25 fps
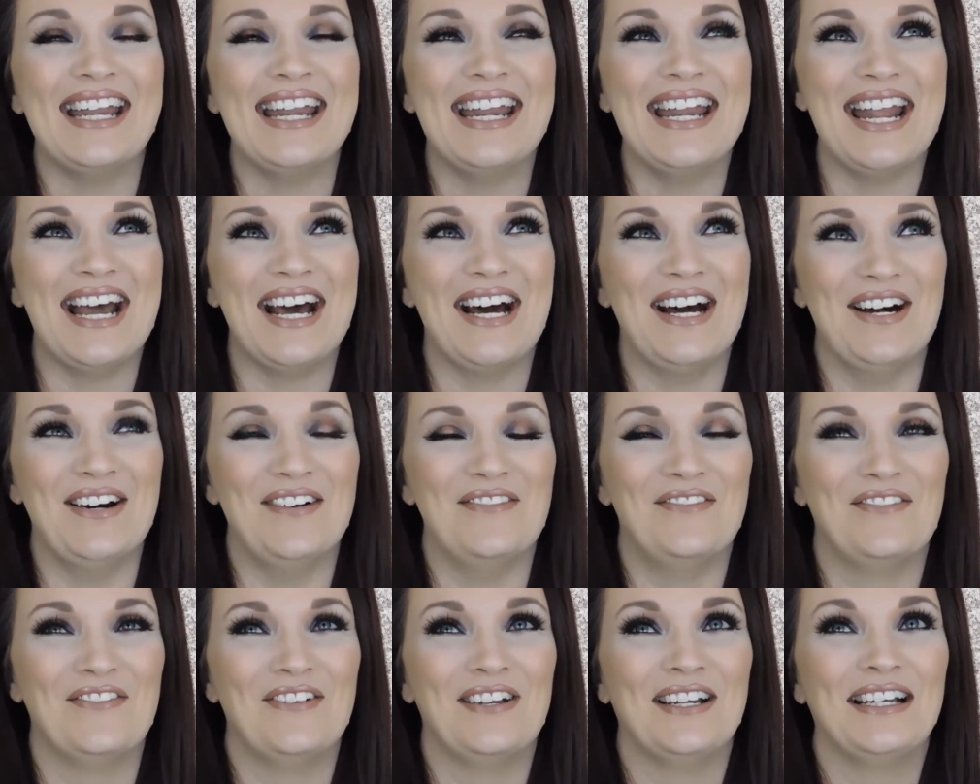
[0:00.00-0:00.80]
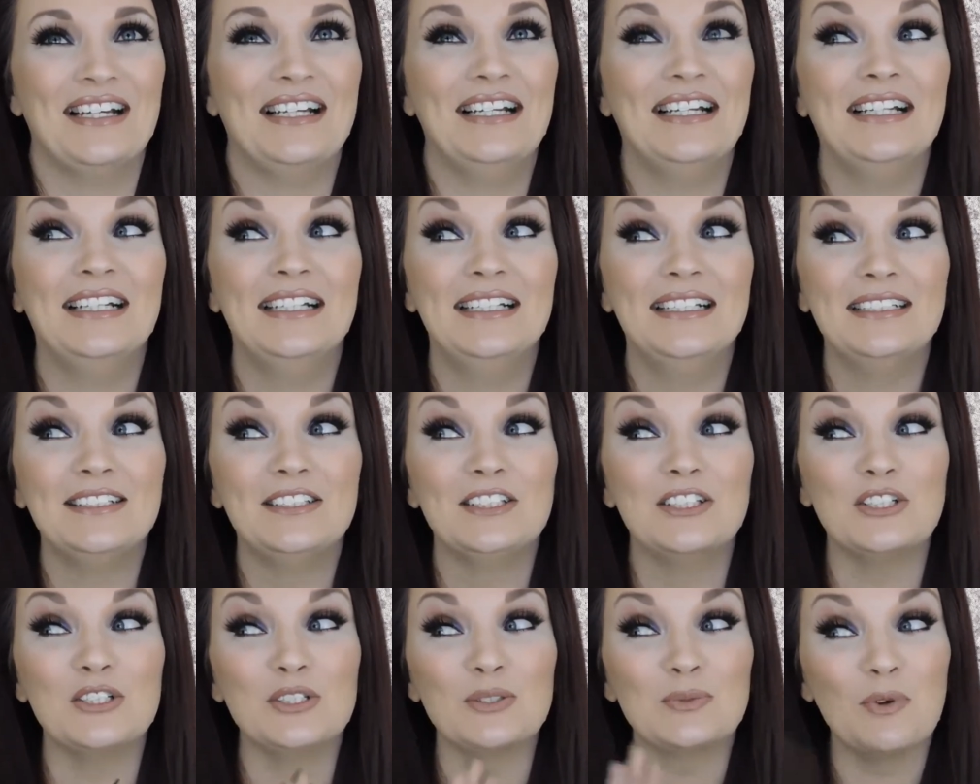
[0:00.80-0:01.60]
enough
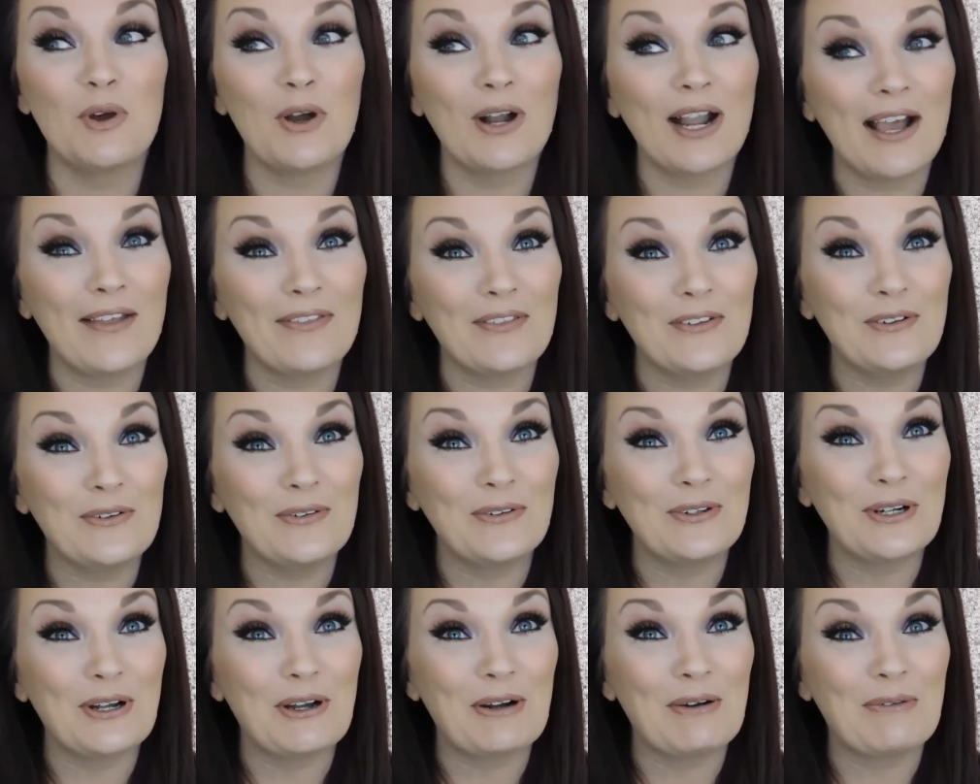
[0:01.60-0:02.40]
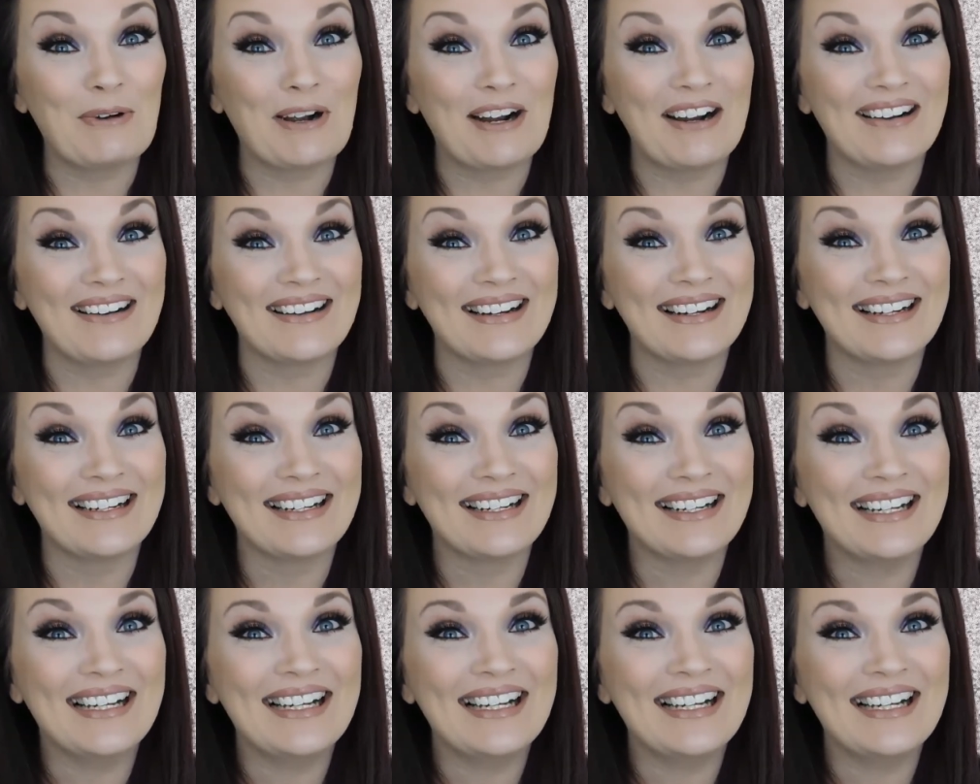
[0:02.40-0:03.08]
to just walk out the door and go to work.